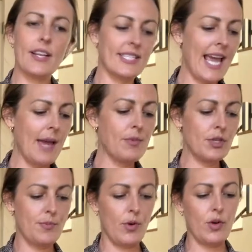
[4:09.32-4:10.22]
a
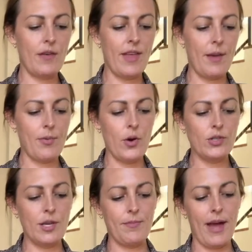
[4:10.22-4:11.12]
tablespoon of that
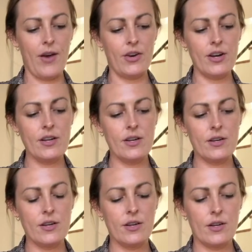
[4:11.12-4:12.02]
protein powder
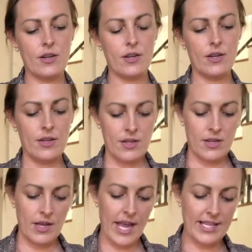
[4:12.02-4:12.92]

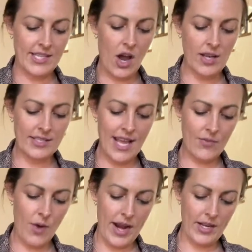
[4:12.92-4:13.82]
and toss that
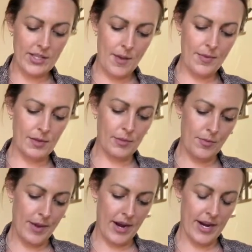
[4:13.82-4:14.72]
right on top of the
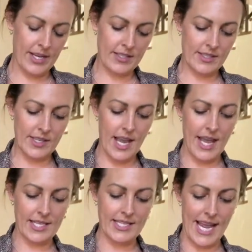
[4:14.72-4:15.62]
blueberries
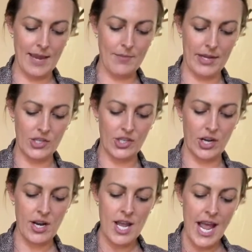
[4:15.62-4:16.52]
and date
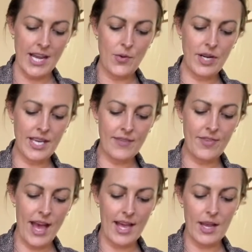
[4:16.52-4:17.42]
mixture. And you want to give
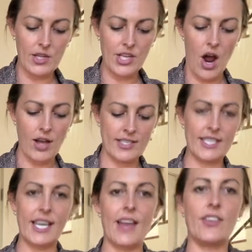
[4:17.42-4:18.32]
that a toss
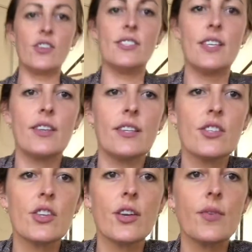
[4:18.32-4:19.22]
together. I'll
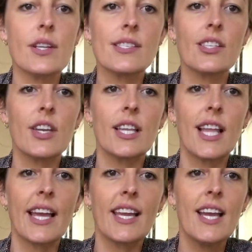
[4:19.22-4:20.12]
show you what it's looking
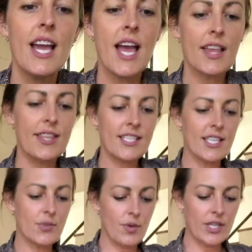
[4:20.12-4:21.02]
like. This
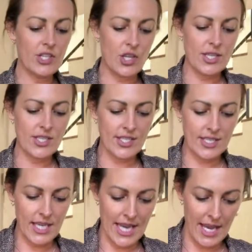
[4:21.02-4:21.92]
is really just
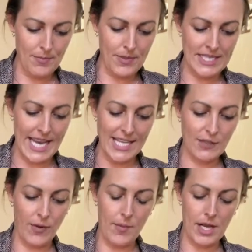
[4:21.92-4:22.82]
to keep the dates
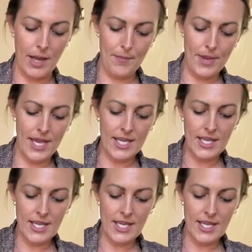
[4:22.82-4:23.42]
from clumping